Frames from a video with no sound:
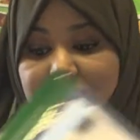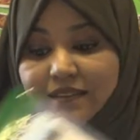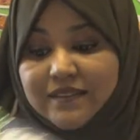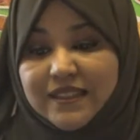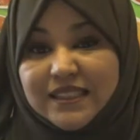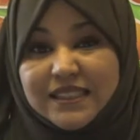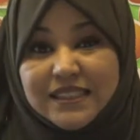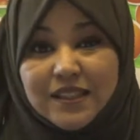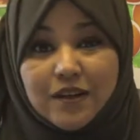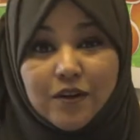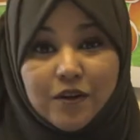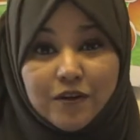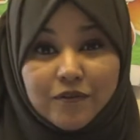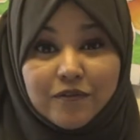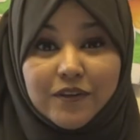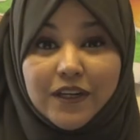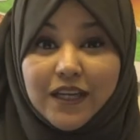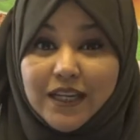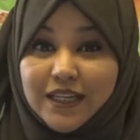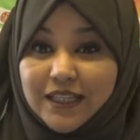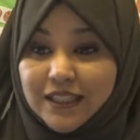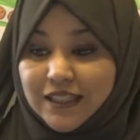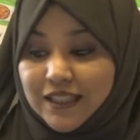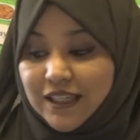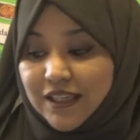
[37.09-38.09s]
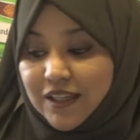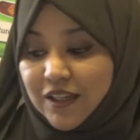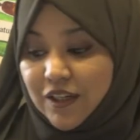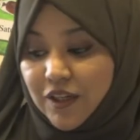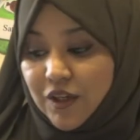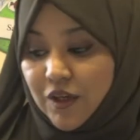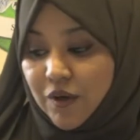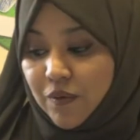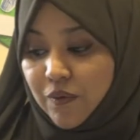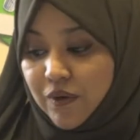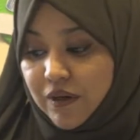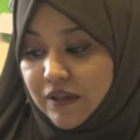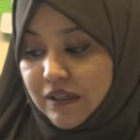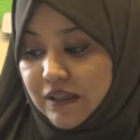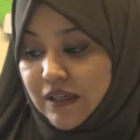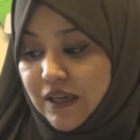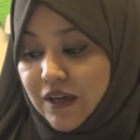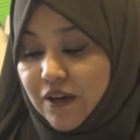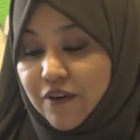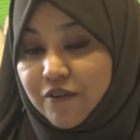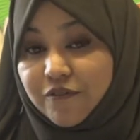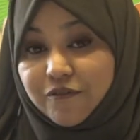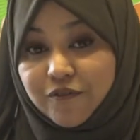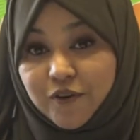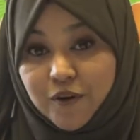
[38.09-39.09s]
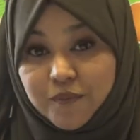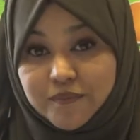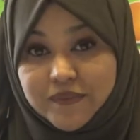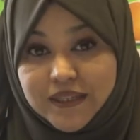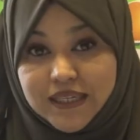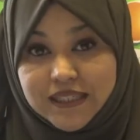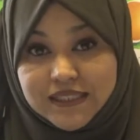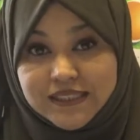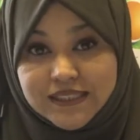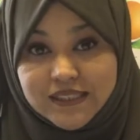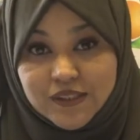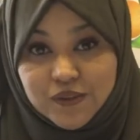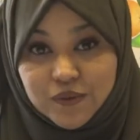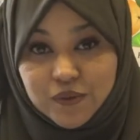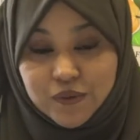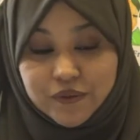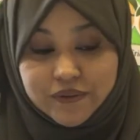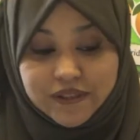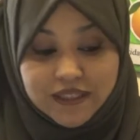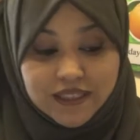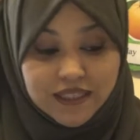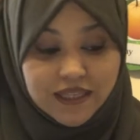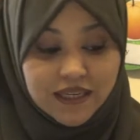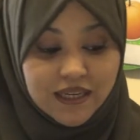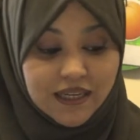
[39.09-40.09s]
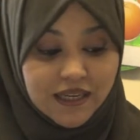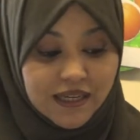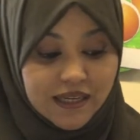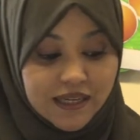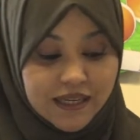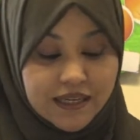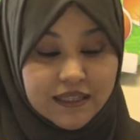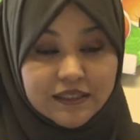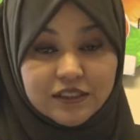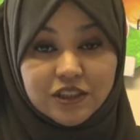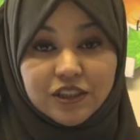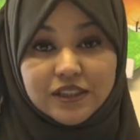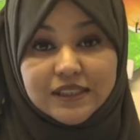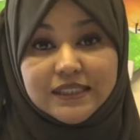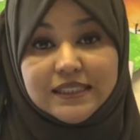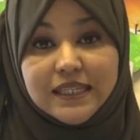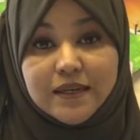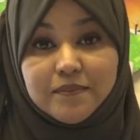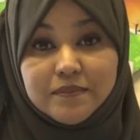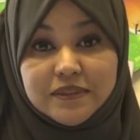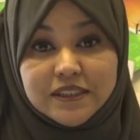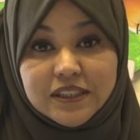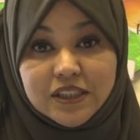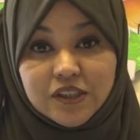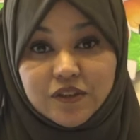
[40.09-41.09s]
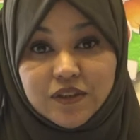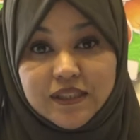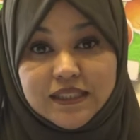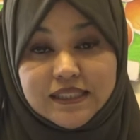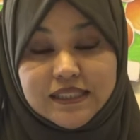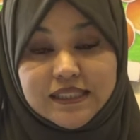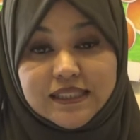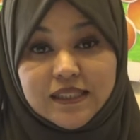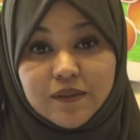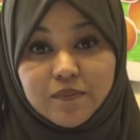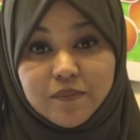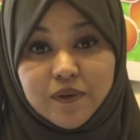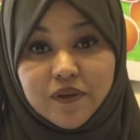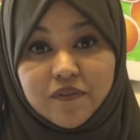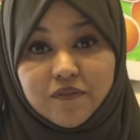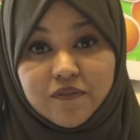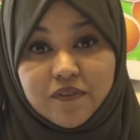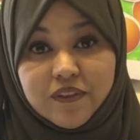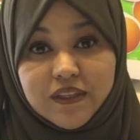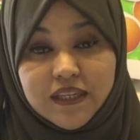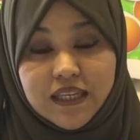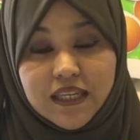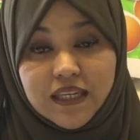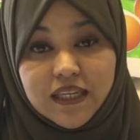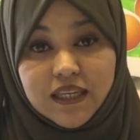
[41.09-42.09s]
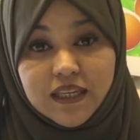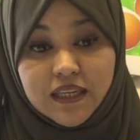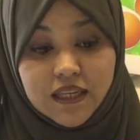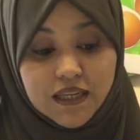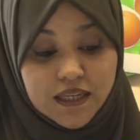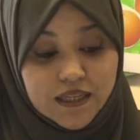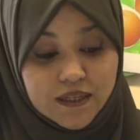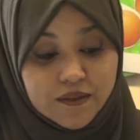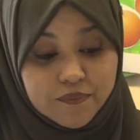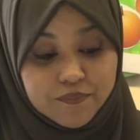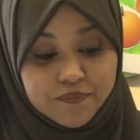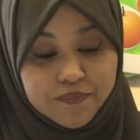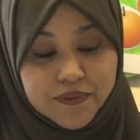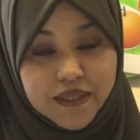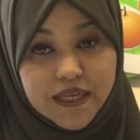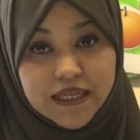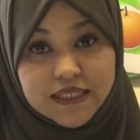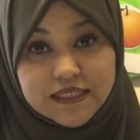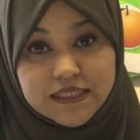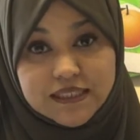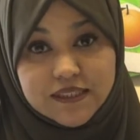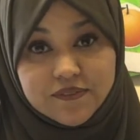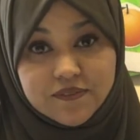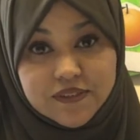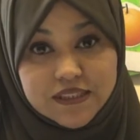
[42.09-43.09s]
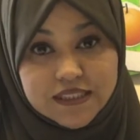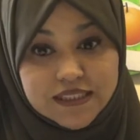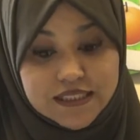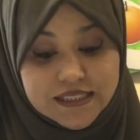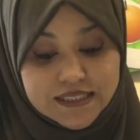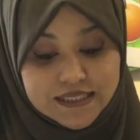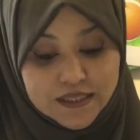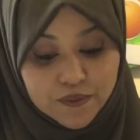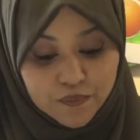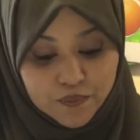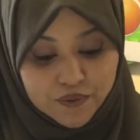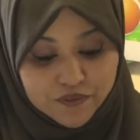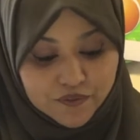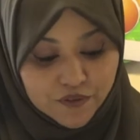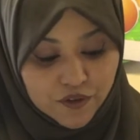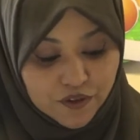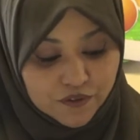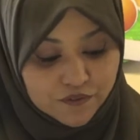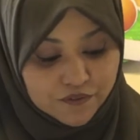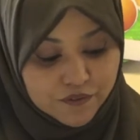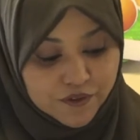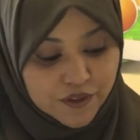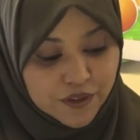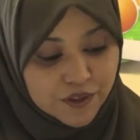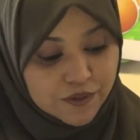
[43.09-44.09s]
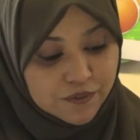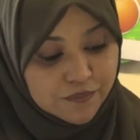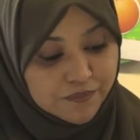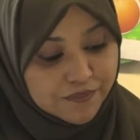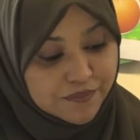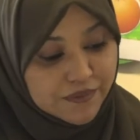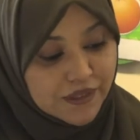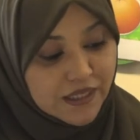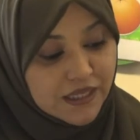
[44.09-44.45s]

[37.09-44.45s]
And there's a lot of learning that can go on from that story. And I'll just demonstrate some of the activities that we've got for you.